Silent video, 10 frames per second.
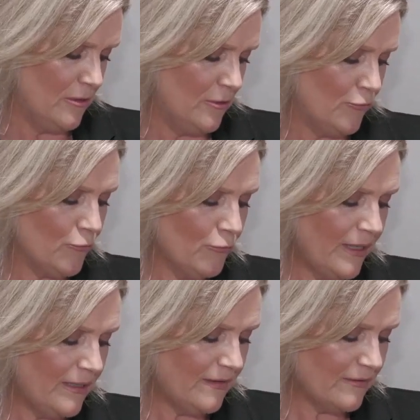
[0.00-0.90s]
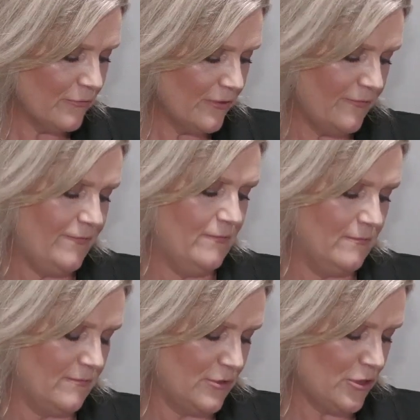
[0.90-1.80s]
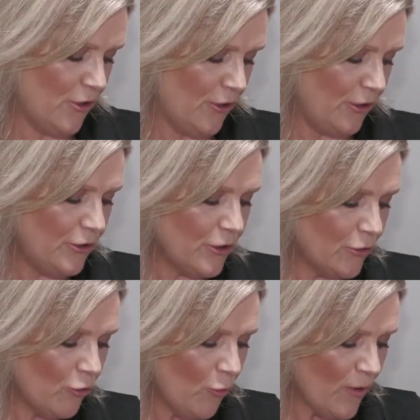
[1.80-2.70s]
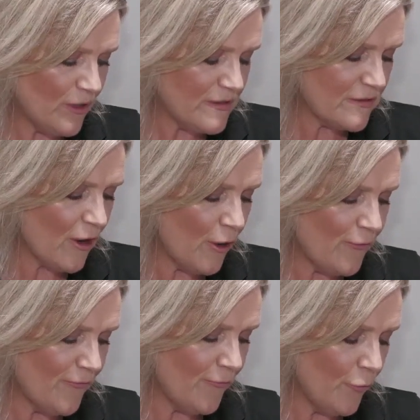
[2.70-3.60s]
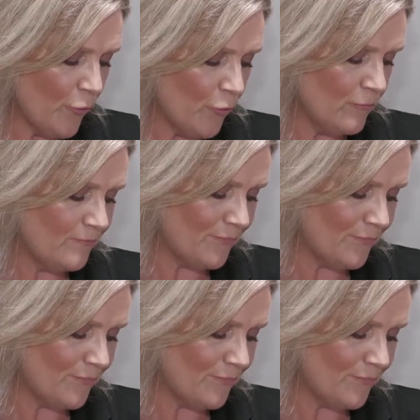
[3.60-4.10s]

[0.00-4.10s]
reddy sort of tone, you could almost go for